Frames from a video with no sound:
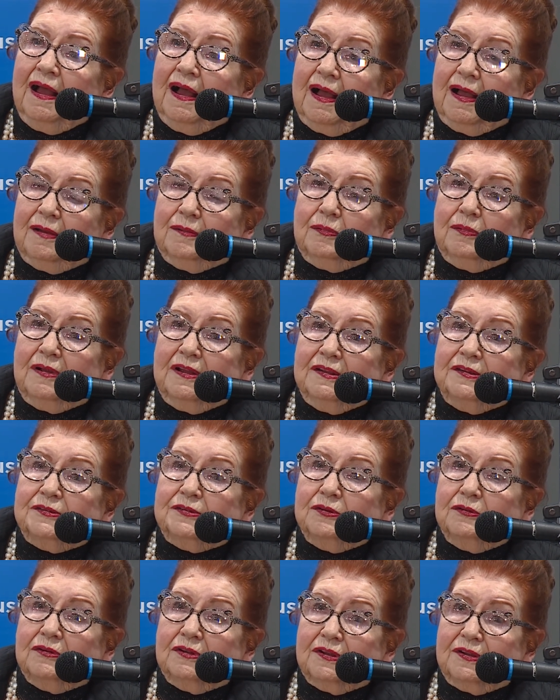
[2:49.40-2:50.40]
I went
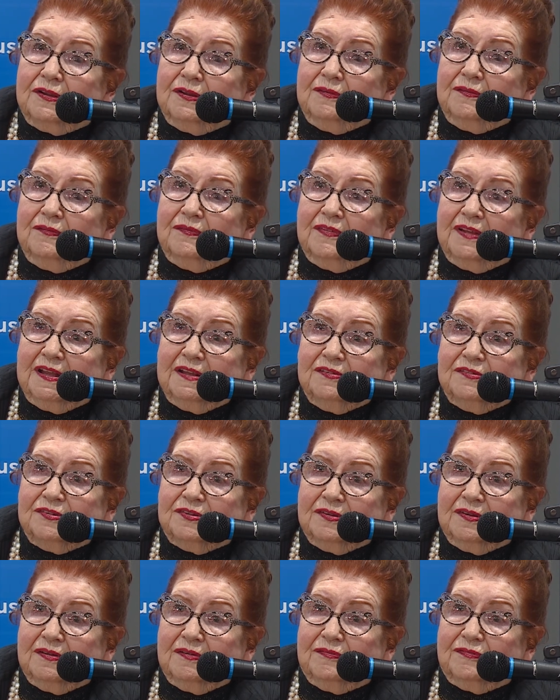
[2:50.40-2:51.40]
to a
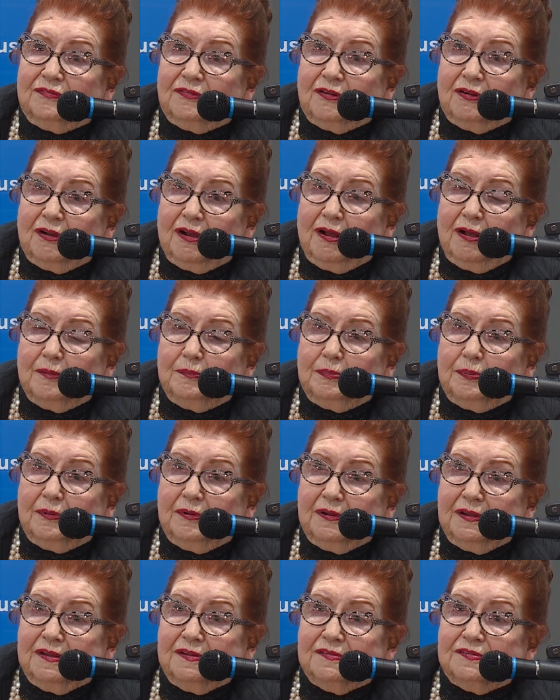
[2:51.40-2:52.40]
convention for La
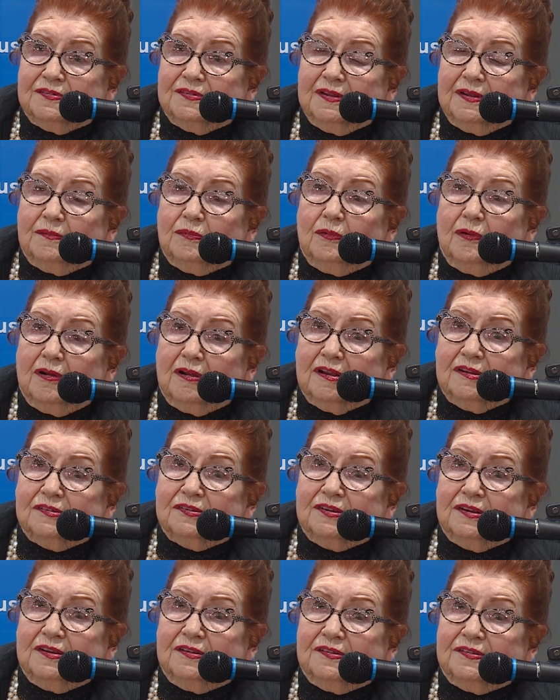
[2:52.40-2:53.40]
Pointe in
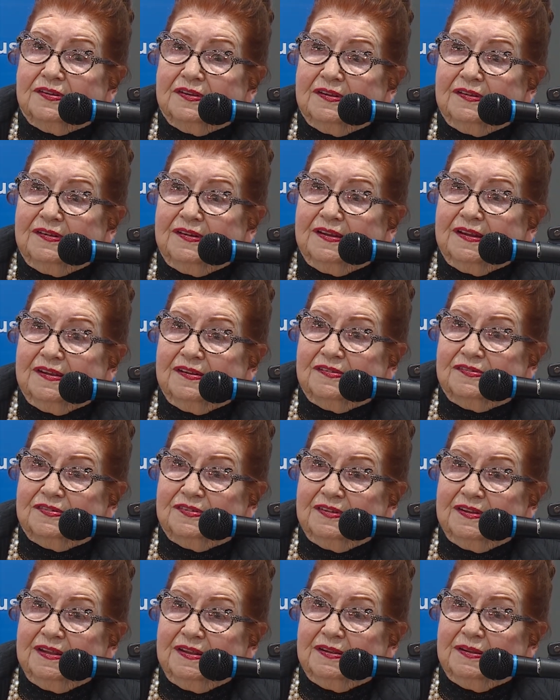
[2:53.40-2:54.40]
Washington,
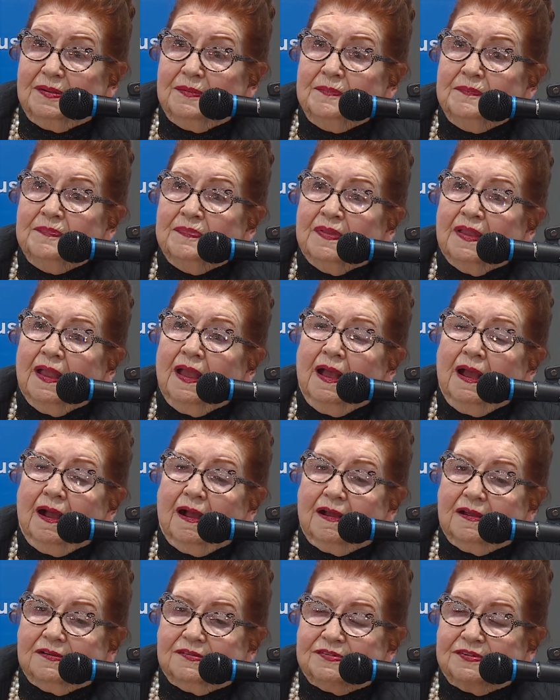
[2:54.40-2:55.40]
D.C.
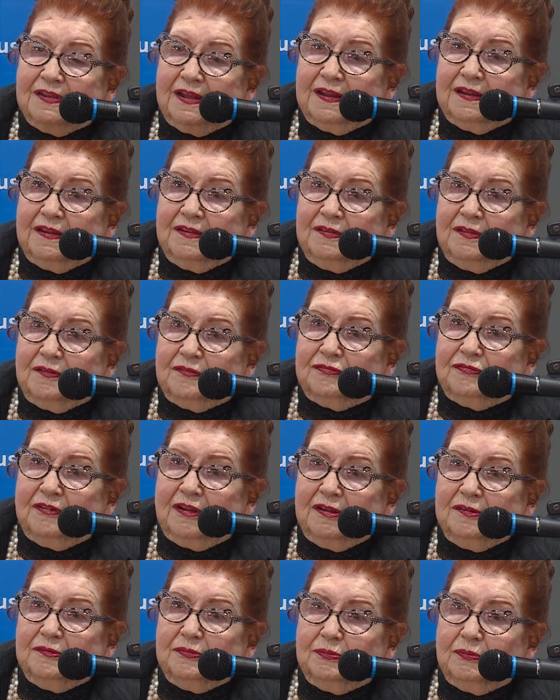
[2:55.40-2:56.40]
I sat in the
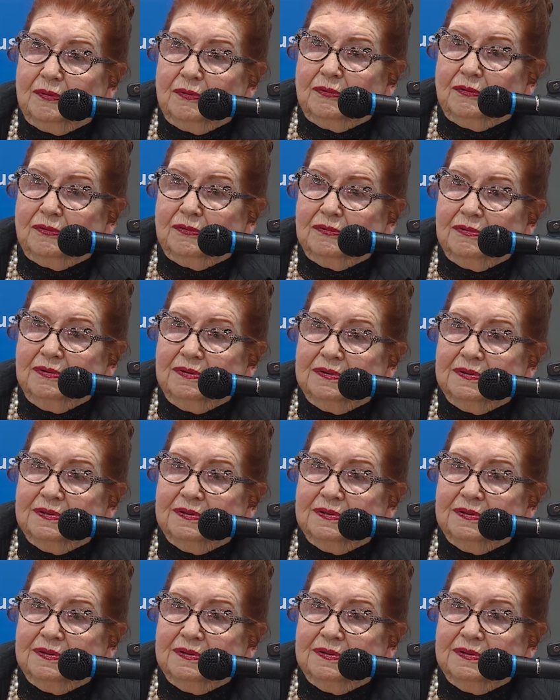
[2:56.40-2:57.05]
front row,